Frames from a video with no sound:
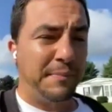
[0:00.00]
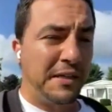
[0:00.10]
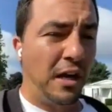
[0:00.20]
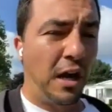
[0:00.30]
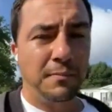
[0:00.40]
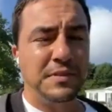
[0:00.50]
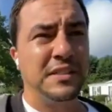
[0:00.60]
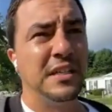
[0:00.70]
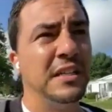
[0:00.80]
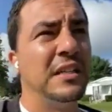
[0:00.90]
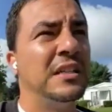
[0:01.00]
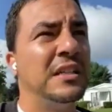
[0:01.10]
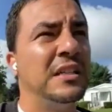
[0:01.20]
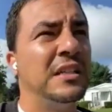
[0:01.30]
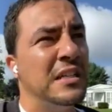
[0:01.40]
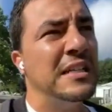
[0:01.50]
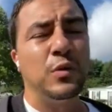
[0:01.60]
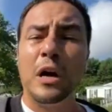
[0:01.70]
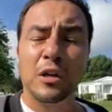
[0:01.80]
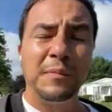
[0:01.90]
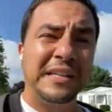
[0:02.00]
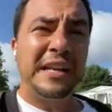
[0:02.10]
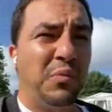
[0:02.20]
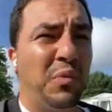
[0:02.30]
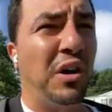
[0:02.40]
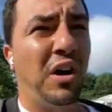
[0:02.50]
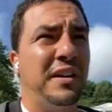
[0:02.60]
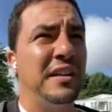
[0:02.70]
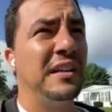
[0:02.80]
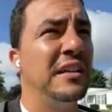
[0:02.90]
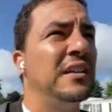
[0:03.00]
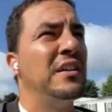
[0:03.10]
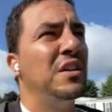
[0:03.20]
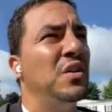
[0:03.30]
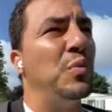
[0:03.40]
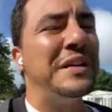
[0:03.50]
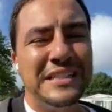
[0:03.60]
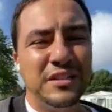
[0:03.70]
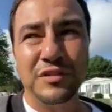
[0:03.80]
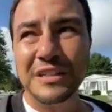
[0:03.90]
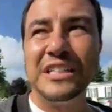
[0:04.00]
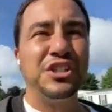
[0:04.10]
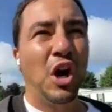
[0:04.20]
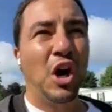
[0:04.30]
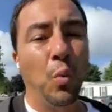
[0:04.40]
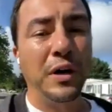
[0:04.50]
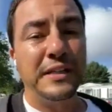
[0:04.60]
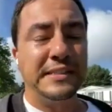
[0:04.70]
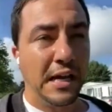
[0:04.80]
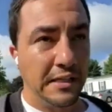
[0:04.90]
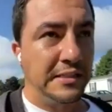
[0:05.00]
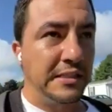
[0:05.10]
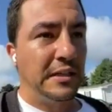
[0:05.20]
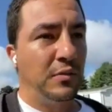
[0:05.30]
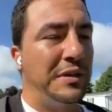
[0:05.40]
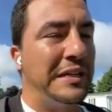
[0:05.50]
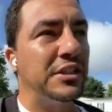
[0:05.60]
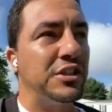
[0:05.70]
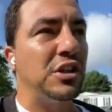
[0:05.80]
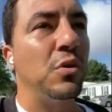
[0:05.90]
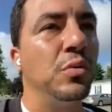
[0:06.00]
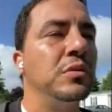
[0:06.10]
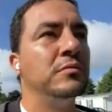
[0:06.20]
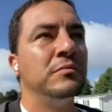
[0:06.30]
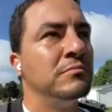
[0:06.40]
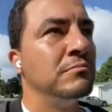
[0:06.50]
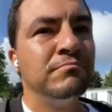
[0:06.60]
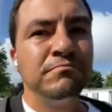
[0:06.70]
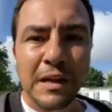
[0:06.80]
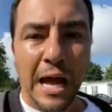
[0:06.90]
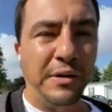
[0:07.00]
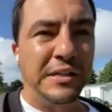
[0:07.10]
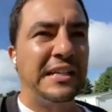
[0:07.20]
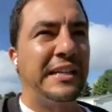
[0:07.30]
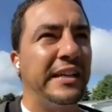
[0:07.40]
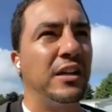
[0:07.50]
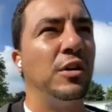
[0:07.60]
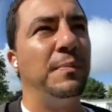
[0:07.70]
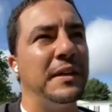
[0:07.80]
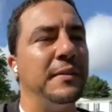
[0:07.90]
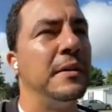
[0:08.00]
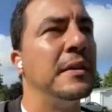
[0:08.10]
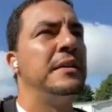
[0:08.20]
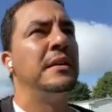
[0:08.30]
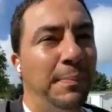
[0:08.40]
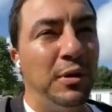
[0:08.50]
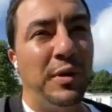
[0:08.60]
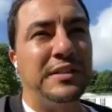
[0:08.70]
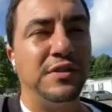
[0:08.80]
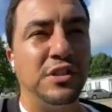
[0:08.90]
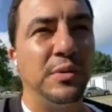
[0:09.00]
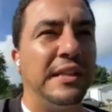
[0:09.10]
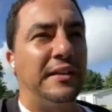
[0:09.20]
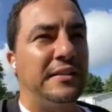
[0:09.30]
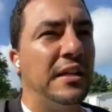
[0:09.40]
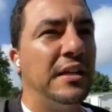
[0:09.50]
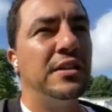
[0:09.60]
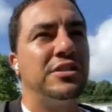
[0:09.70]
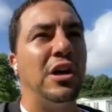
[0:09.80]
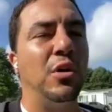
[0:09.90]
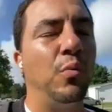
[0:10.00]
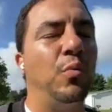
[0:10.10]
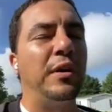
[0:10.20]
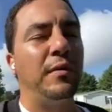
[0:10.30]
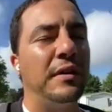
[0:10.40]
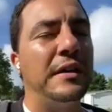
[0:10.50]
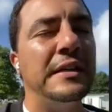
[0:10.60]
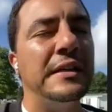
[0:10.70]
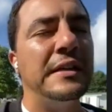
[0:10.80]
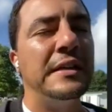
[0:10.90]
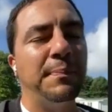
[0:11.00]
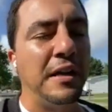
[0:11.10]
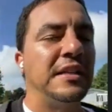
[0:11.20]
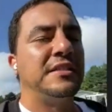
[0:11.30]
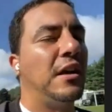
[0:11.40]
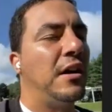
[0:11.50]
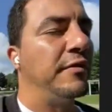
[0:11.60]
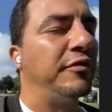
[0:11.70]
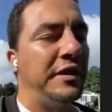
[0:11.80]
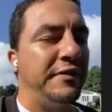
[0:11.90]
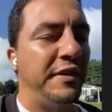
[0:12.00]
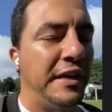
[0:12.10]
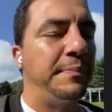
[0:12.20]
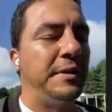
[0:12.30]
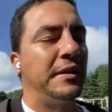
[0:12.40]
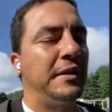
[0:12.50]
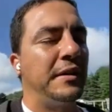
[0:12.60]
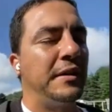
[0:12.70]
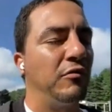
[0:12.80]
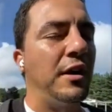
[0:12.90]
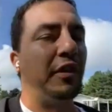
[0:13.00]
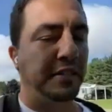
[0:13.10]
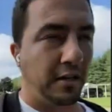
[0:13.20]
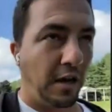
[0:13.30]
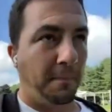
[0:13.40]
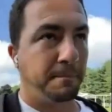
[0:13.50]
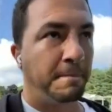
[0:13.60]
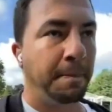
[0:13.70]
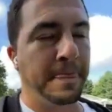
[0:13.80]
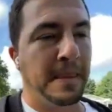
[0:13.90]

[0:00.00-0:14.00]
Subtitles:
then becomes, in welcoming anyone on, we need to really show what it does. We need to show how exciting it could be. There's a couple of ways of doing that. So we're in the process of revamping rhinofriend.com.